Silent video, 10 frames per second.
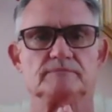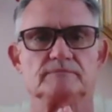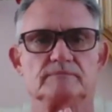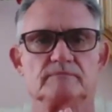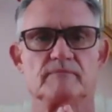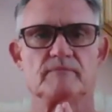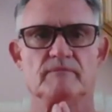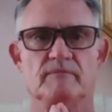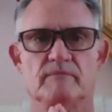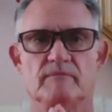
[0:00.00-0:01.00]

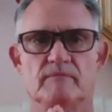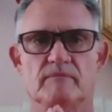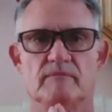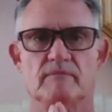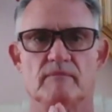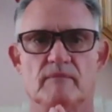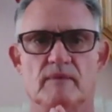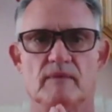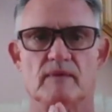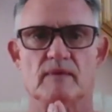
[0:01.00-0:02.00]
No one is speaking in this clip.